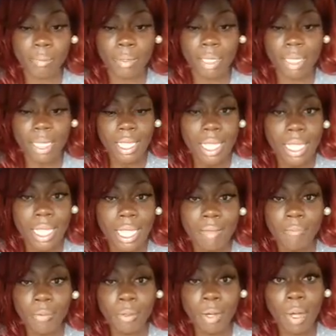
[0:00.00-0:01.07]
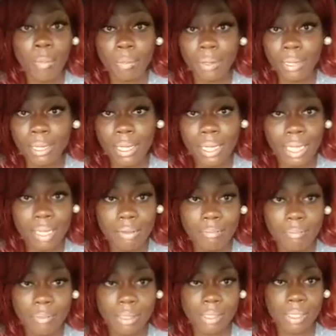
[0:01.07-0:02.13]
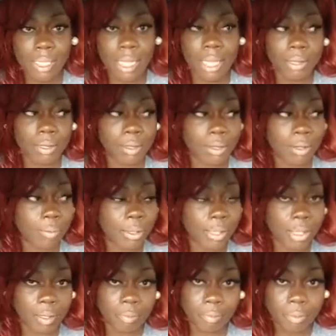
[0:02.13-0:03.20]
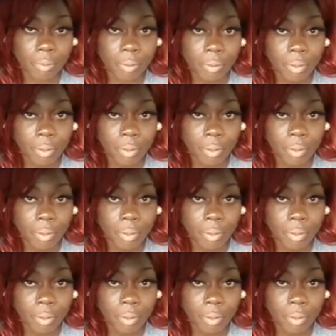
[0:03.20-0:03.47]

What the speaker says: But if you don't believe, then it's like, whatever.